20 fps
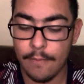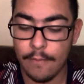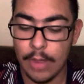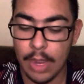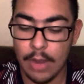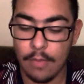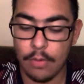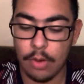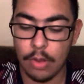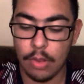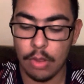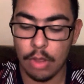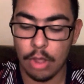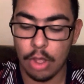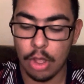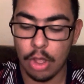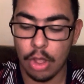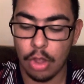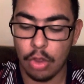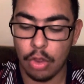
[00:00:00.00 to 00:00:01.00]
favorites.
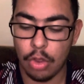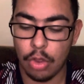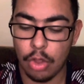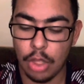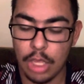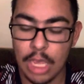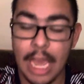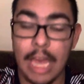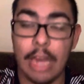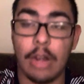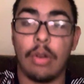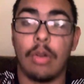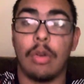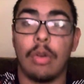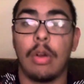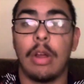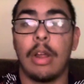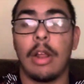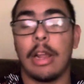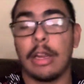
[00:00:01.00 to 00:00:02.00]

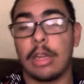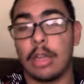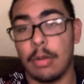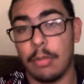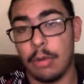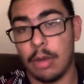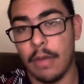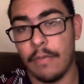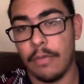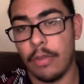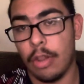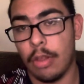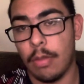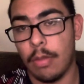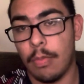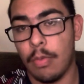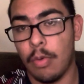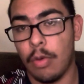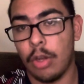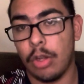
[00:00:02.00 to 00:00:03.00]
Seattle coming off a
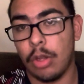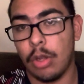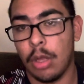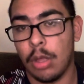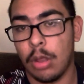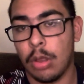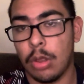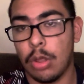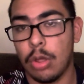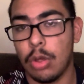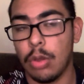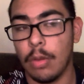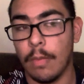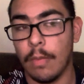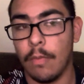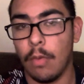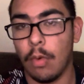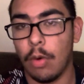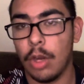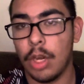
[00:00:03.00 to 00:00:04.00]
disappointing loss to the
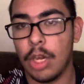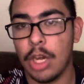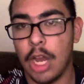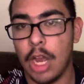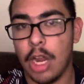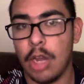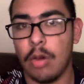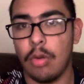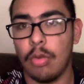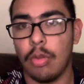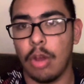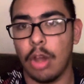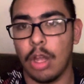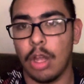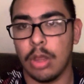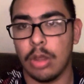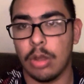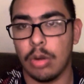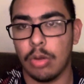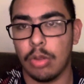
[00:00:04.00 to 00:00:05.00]
49ers on
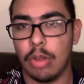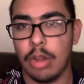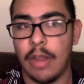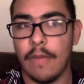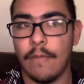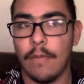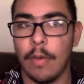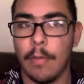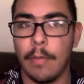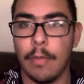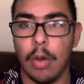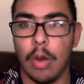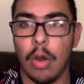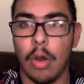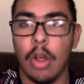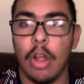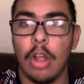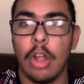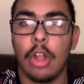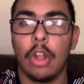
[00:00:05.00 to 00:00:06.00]
Thursday Night
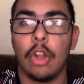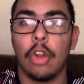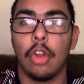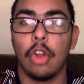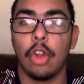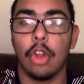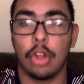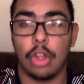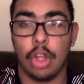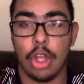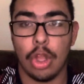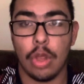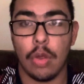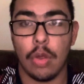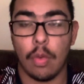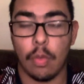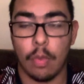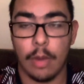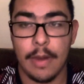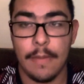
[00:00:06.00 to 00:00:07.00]
Football, looking to
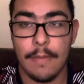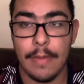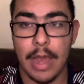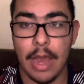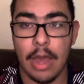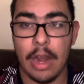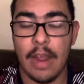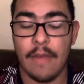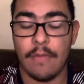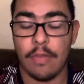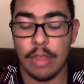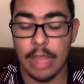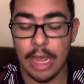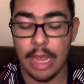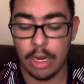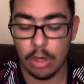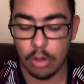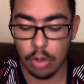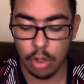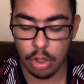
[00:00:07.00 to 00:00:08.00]
rebound after
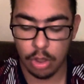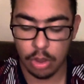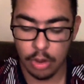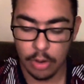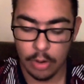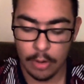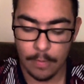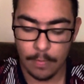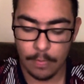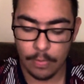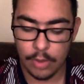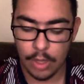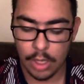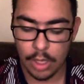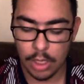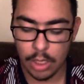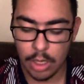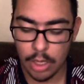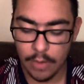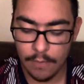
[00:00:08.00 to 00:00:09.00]
that loss.
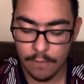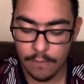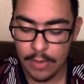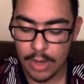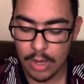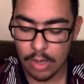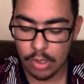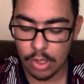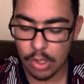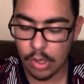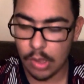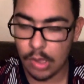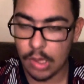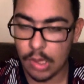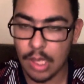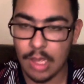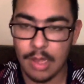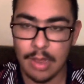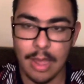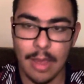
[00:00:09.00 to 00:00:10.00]
Taking on a Falcons
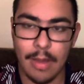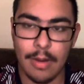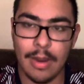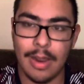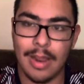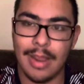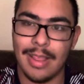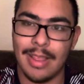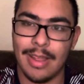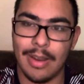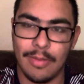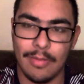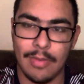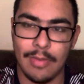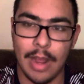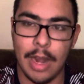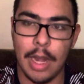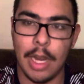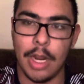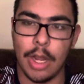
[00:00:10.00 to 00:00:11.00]
team that they're
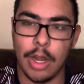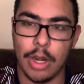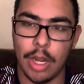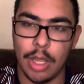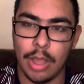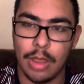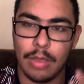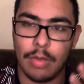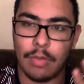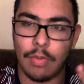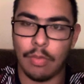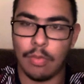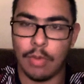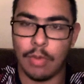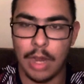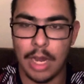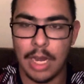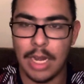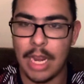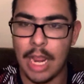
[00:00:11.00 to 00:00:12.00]
riding on a
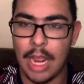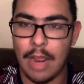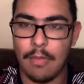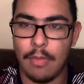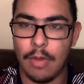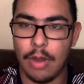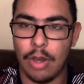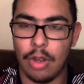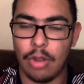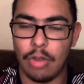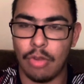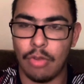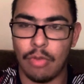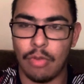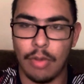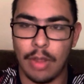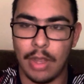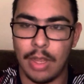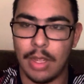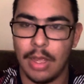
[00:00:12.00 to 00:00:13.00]
3-game winning
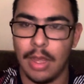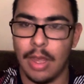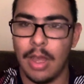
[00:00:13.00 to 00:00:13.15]
streak.